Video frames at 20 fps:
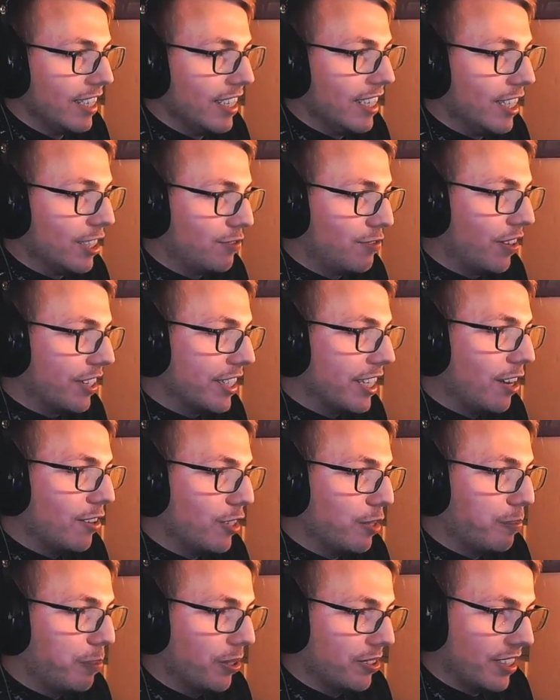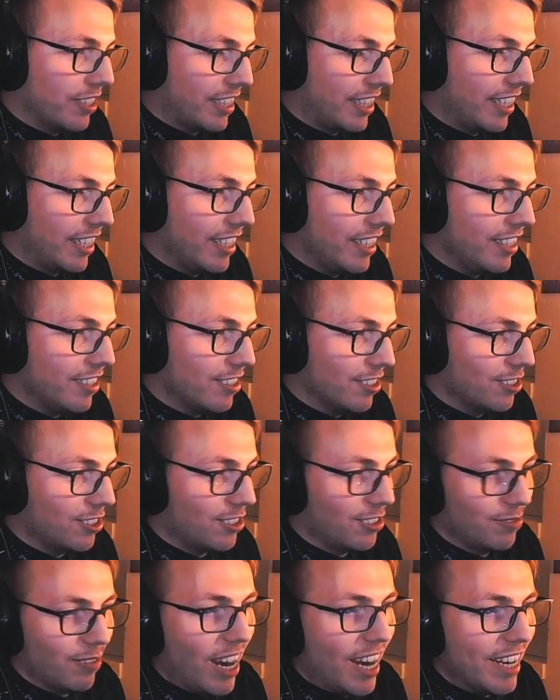It's funny how they put the key
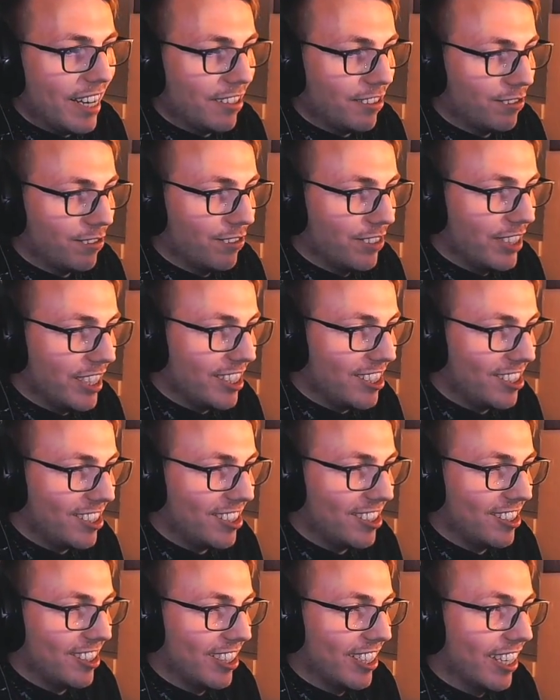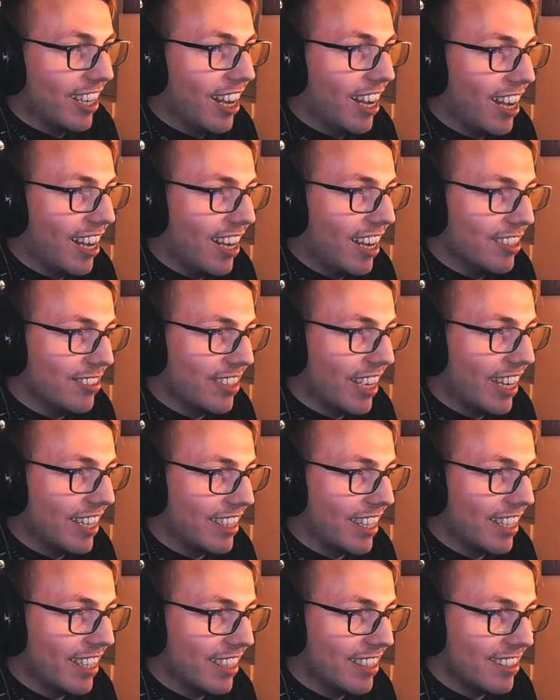just right out of reach, saying, haha, you can't
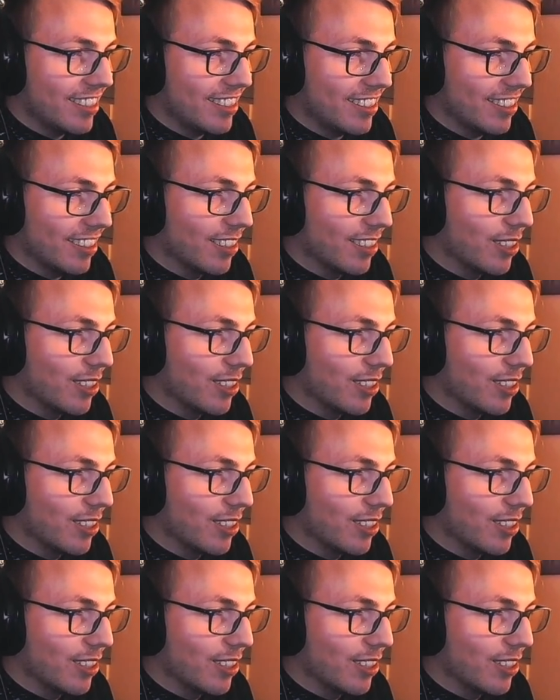get it.